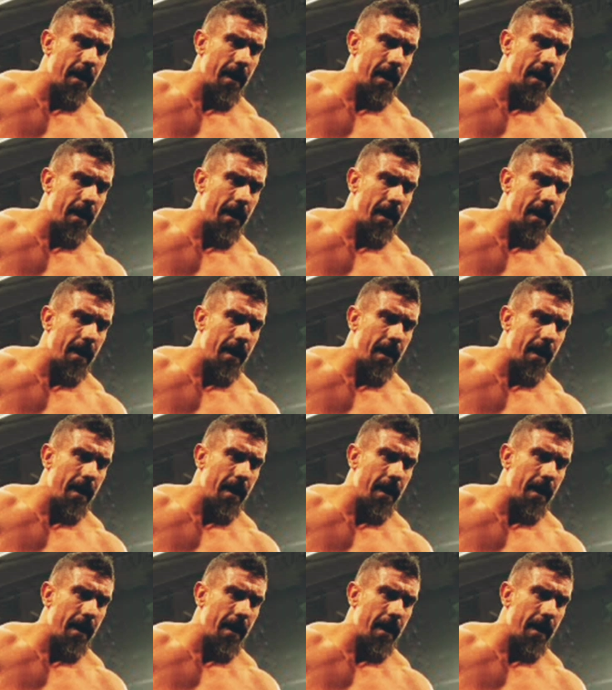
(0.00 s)

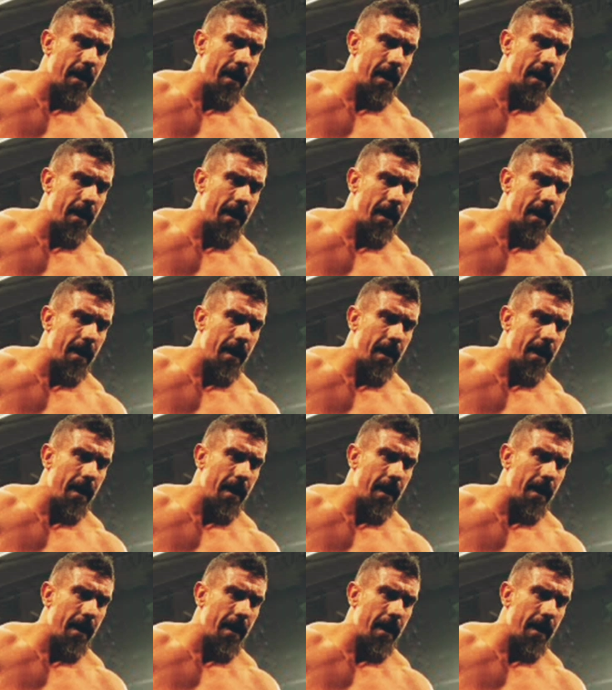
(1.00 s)
(silence)